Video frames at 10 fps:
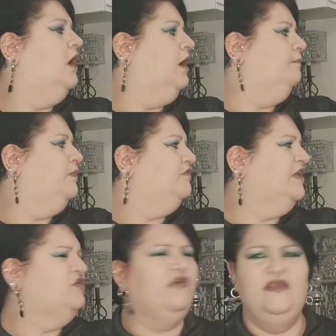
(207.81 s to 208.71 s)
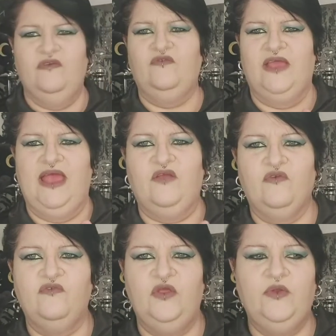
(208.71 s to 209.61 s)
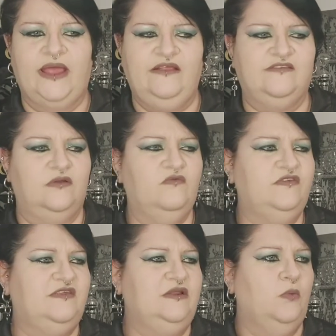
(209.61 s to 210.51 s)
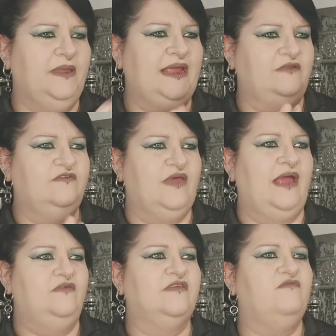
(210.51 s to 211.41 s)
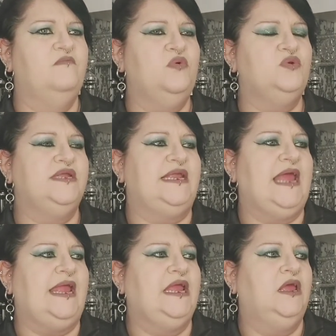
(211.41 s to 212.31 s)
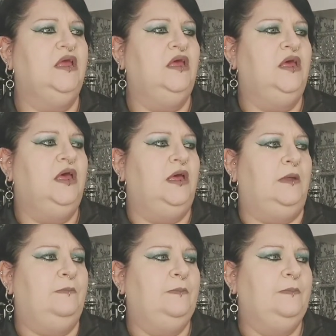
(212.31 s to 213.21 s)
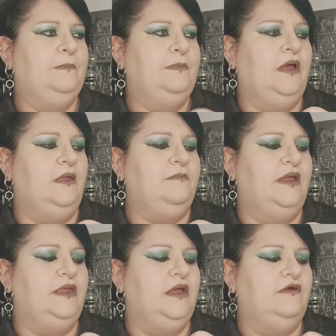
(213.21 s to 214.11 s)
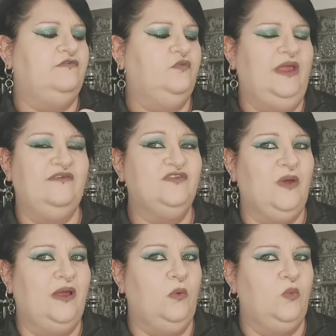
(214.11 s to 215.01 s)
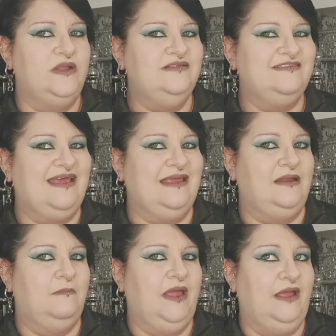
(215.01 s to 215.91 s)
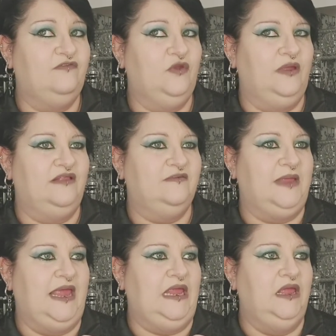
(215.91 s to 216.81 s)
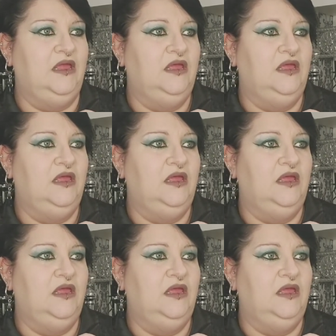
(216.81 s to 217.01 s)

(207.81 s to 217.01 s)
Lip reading: I've had a craving for cake for a few days, and obviously not being out of the house, I haven't bought any cake. But I might have to, we have to go out on Wednesday, and I might have to go and get some cake.